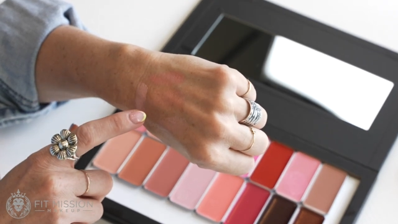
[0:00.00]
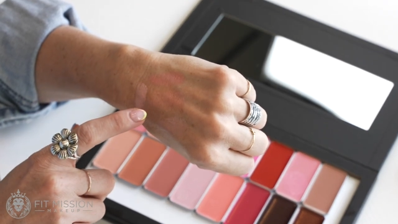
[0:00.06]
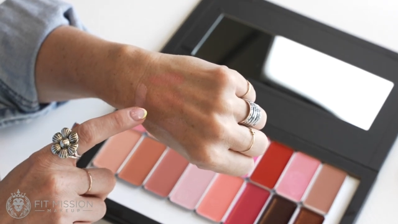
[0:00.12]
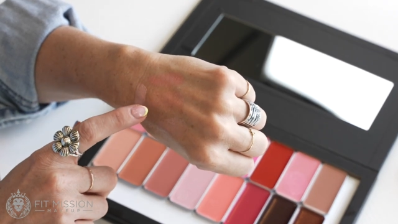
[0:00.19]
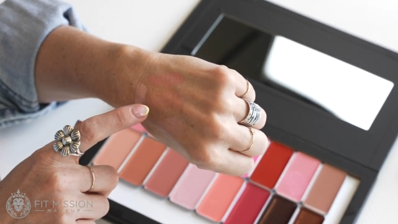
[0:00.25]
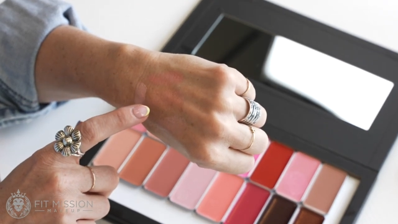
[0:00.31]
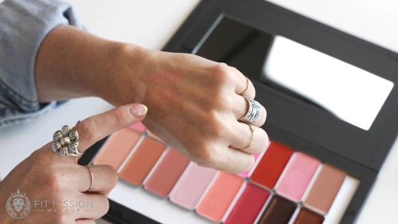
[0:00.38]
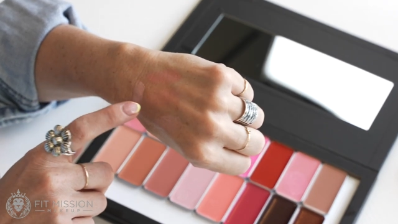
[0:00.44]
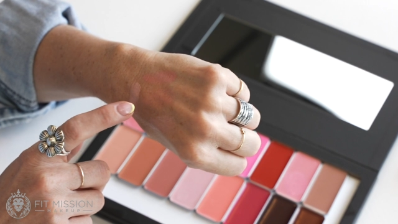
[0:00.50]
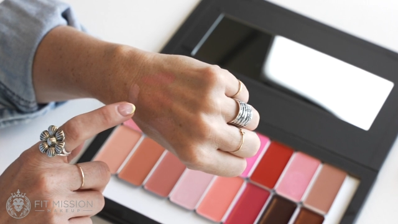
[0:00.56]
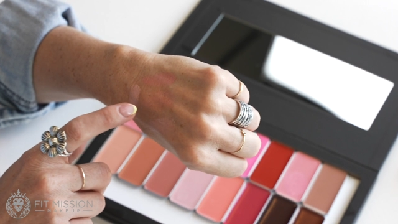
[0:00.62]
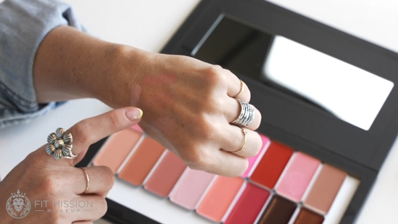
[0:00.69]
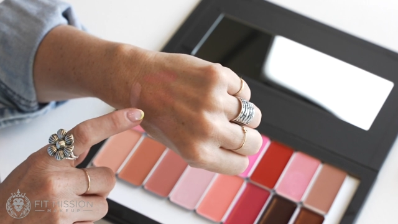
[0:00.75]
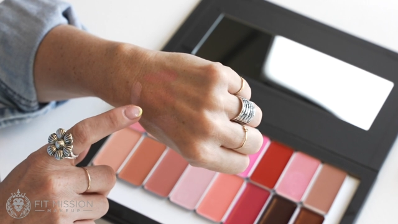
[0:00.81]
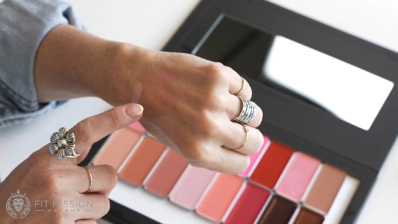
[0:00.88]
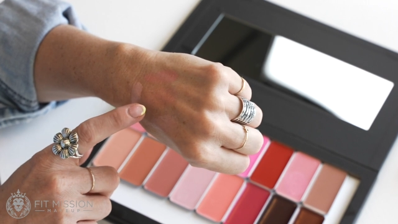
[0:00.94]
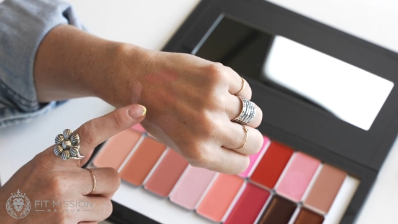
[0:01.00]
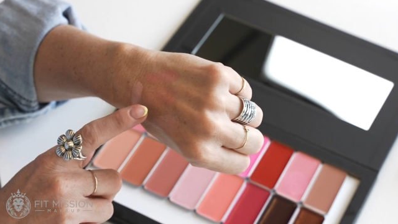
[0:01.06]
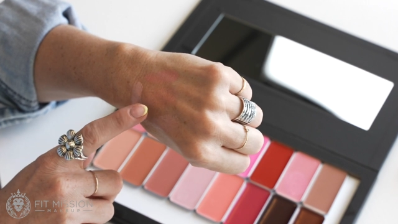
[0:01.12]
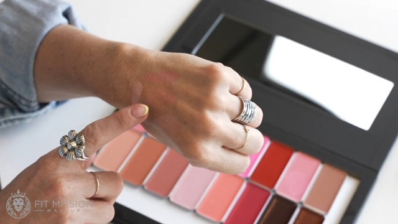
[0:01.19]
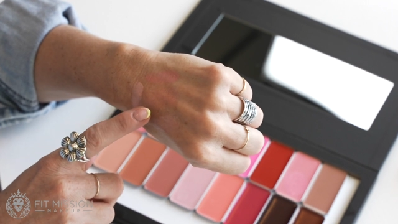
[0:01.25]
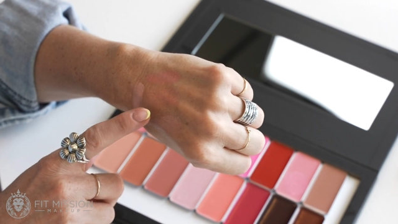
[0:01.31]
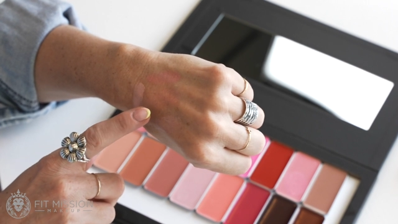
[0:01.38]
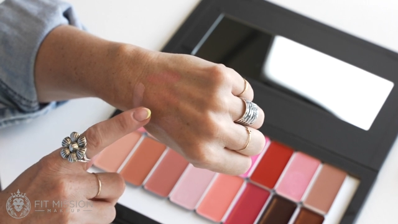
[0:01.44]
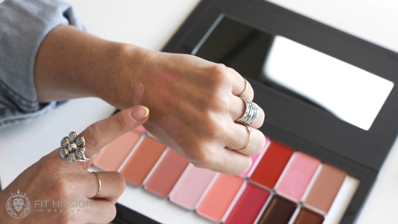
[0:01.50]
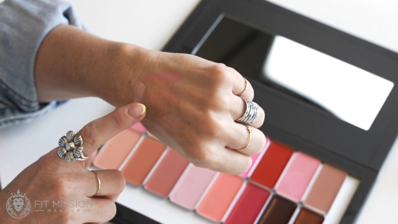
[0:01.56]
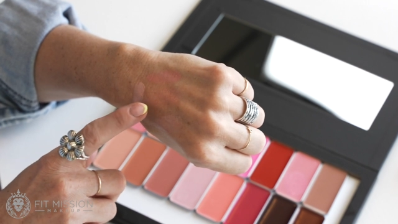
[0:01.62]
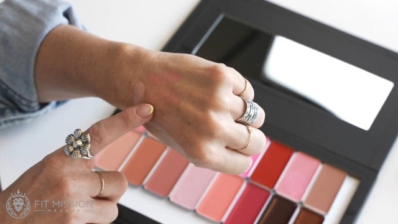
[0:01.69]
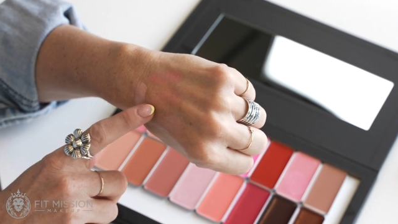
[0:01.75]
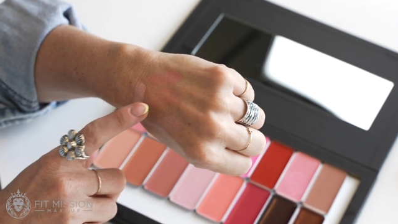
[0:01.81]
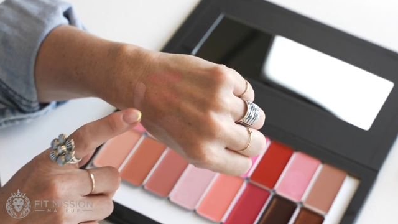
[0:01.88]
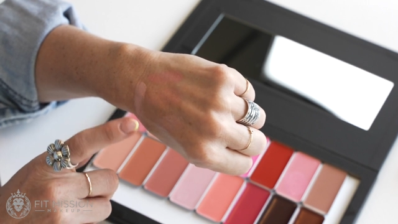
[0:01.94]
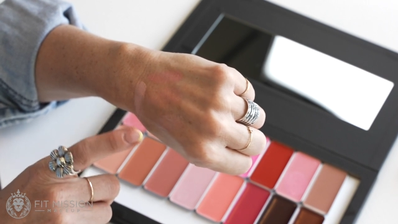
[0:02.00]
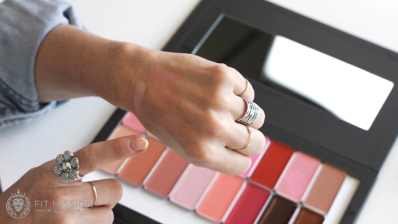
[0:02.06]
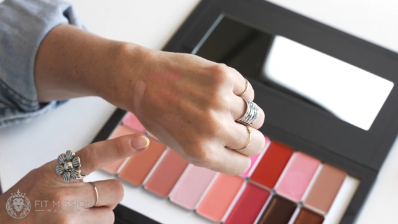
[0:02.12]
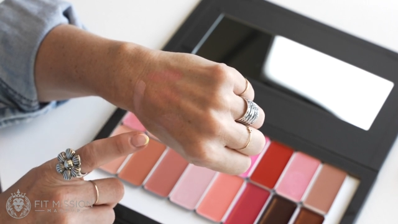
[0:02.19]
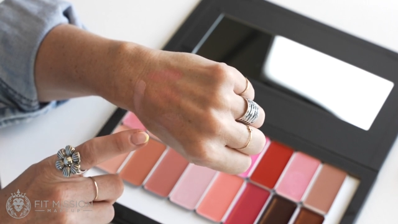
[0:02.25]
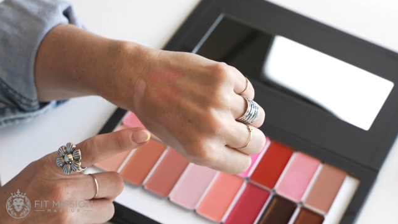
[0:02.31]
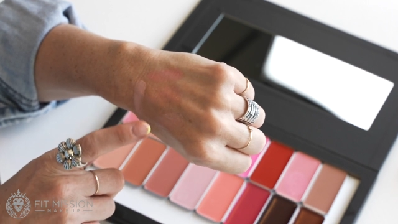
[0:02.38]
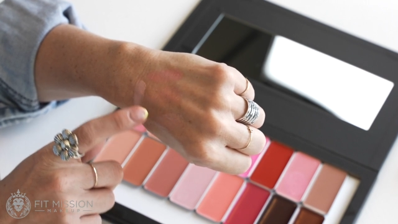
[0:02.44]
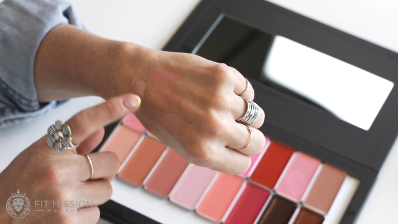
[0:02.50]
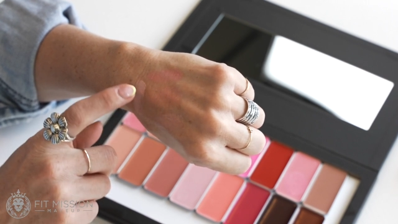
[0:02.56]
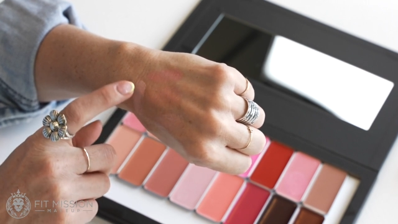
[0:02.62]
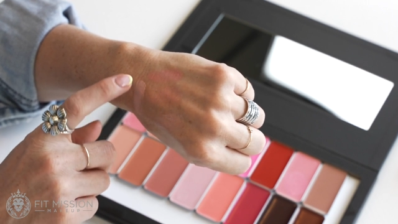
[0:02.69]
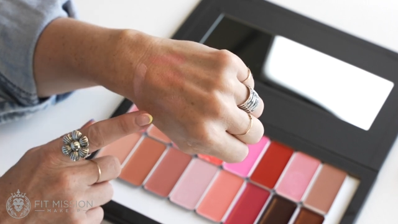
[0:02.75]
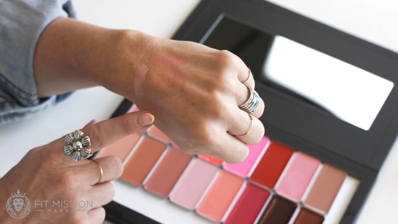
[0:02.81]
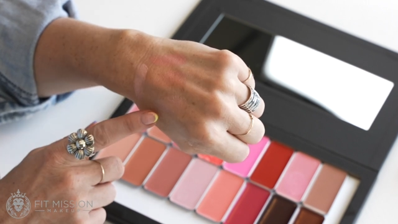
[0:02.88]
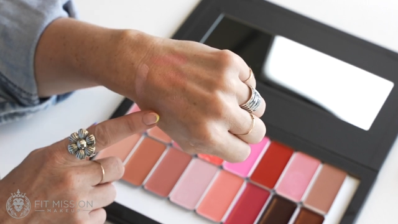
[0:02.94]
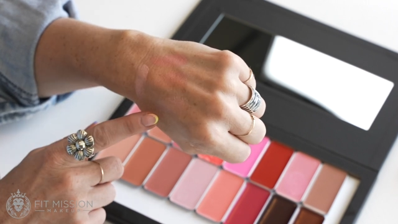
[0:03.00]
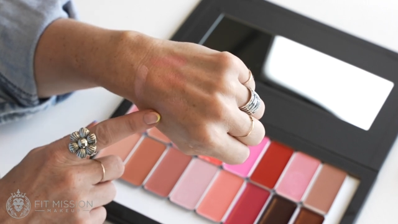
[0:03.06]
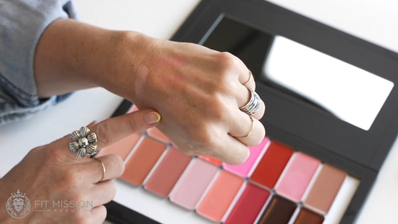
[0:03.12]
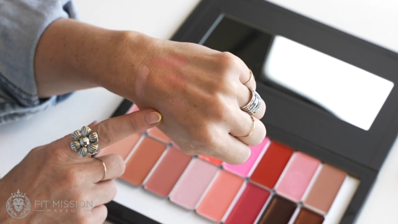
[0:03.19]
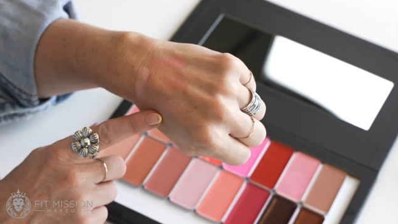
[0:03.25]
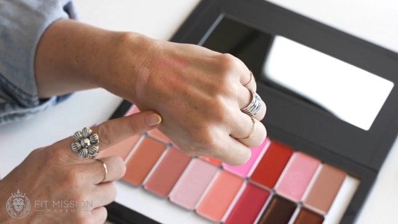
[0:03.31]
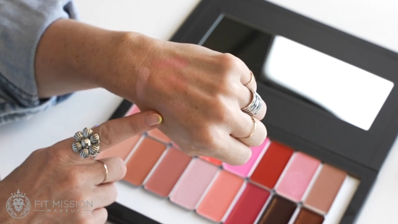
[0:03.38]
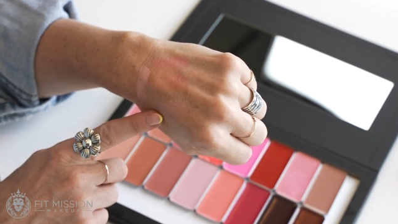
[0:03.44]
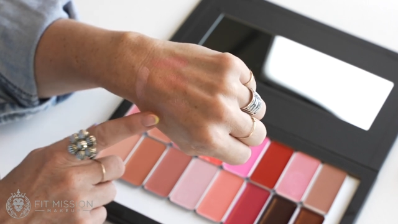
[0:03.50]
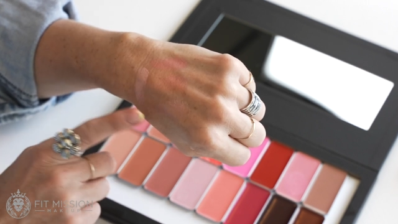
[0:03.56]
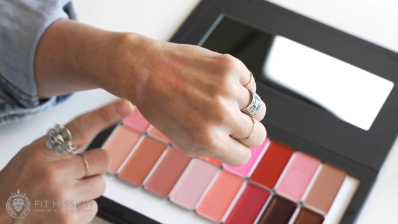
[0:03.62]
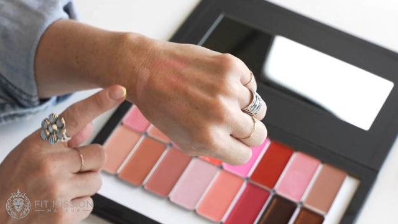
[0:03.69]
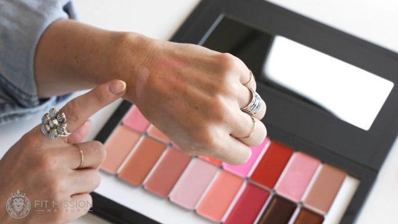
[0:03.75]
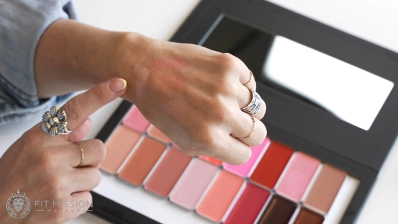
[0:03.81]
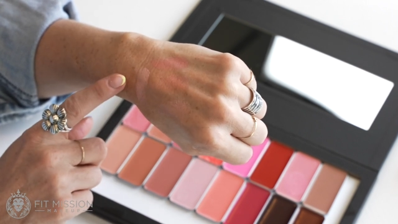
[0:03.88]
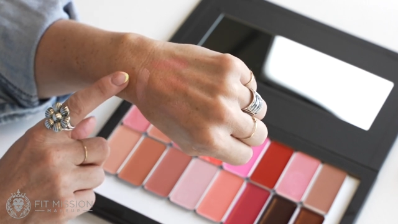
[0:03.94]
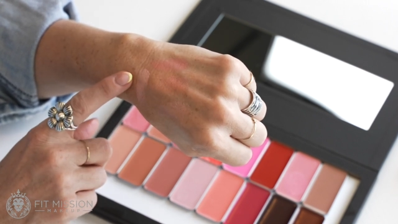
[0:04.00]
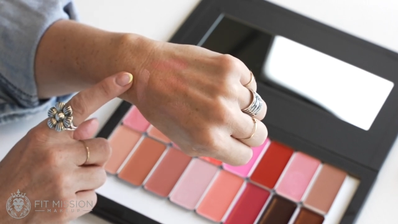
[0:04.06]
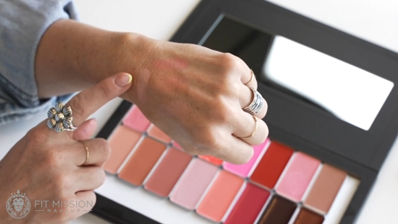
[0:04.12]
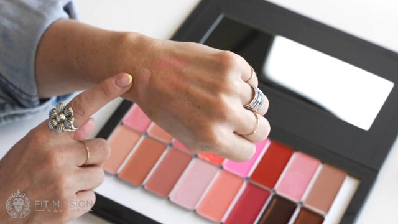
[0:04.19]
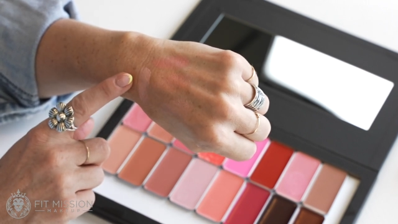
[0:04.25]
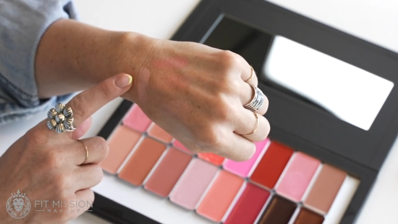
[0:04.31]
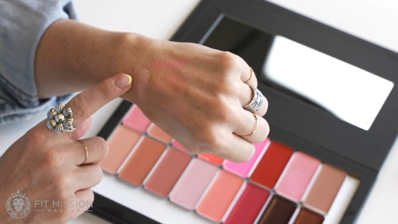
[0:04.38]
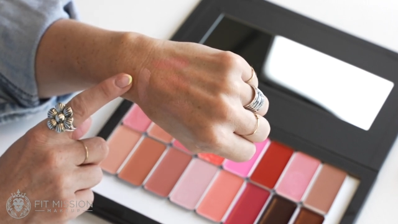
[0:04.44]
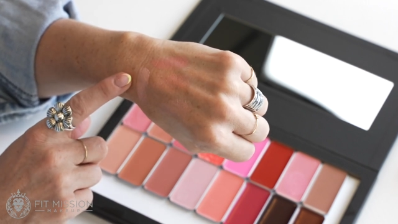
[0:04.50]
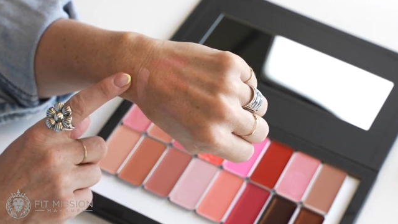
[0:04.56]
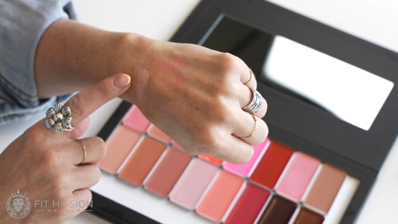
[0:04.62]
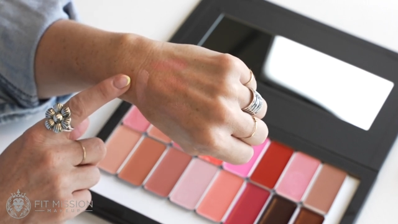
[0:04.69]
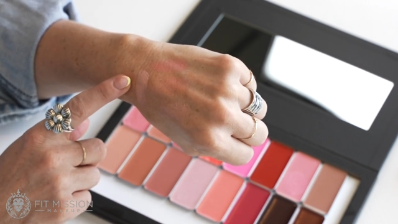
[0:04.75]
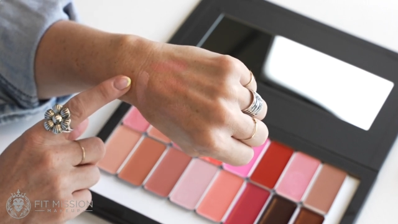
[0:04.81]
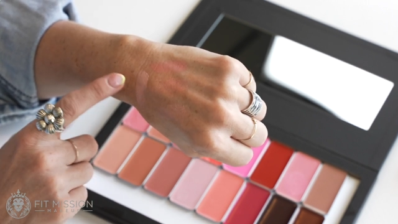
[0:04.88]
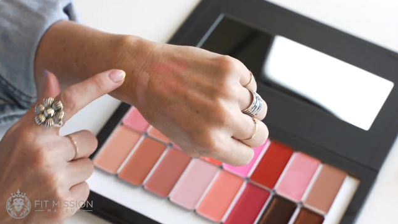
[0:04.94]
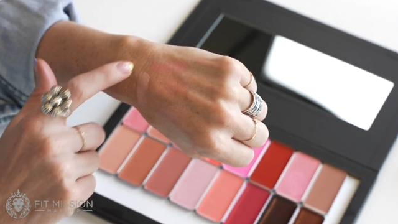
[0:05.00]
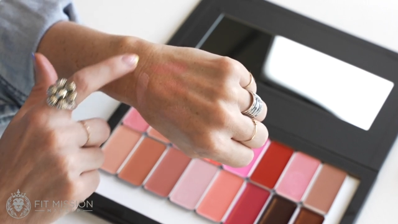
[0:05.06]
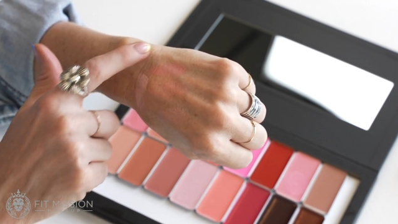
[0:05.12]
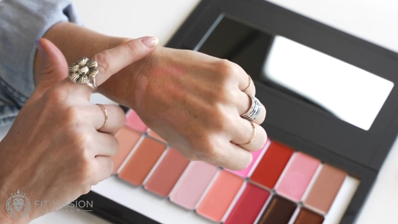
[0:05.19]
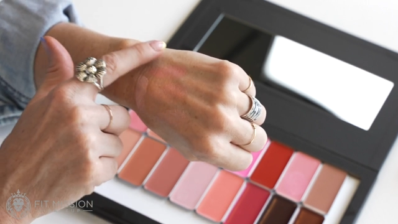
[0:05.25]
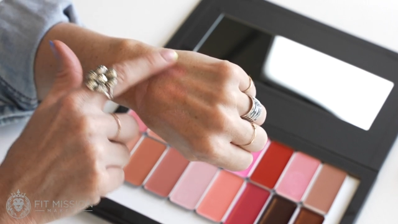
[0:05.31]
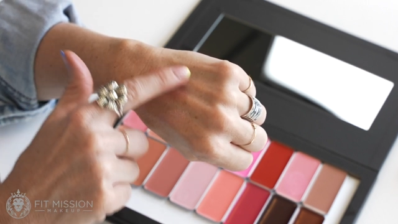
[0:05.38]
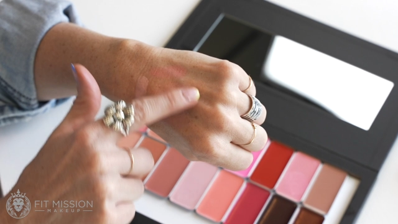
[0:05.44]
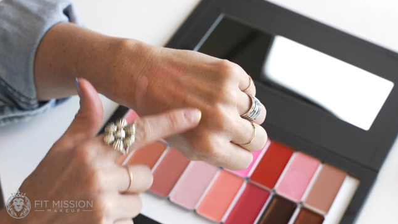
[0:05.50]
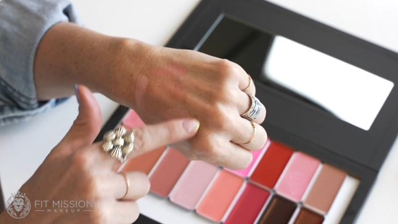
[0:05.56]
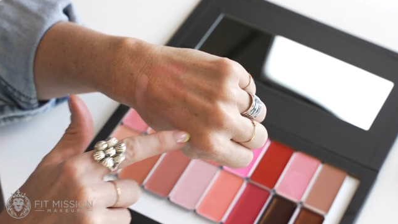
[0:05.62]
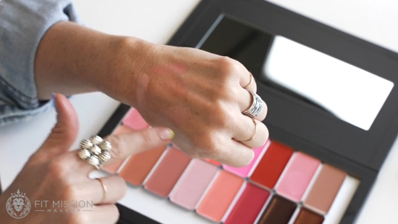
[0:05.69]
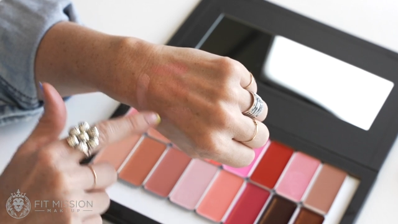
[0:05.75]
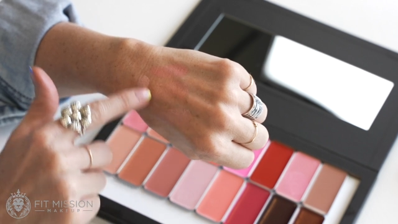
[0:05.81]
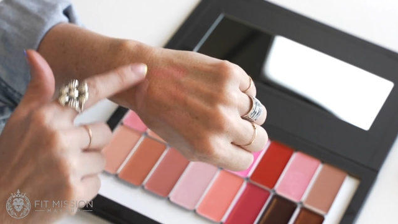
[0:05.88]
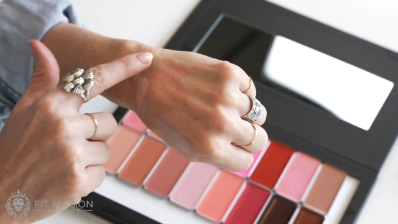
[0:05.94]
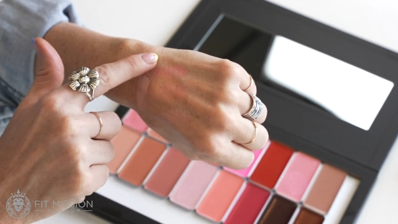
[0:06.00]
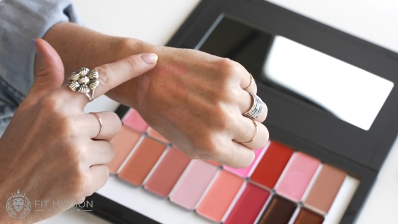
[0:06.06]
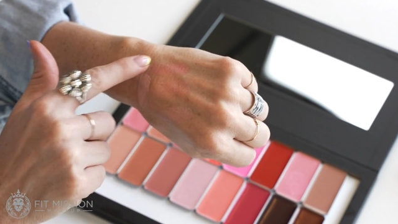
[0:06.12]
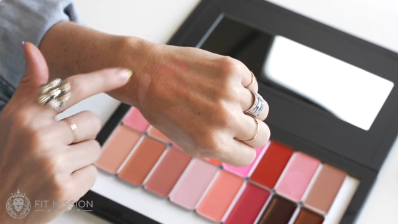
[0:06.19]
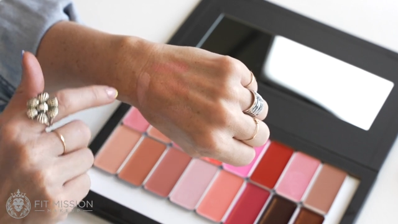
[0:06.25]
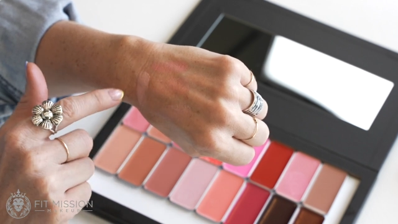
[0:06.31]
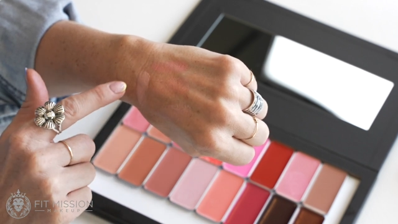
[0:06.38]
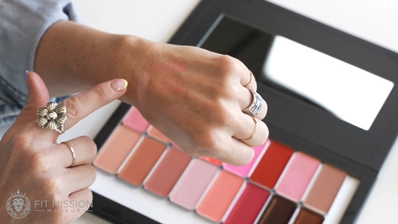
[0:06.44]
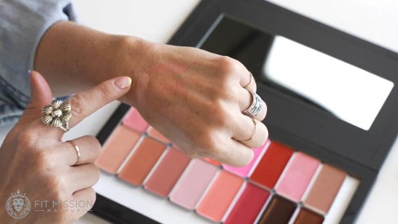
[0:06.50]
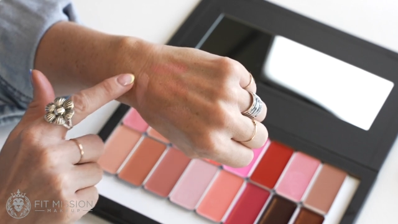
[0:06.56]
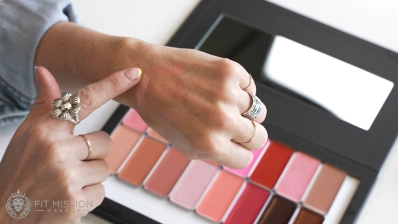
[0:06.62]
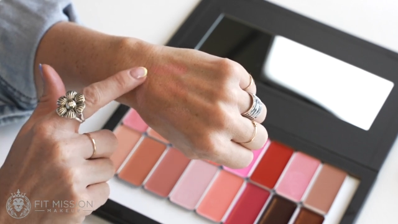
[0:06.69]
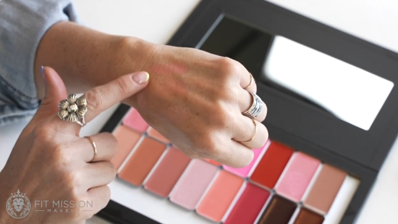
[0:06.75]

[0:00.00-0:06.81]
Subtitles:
No face is visible, so there are no lips to read.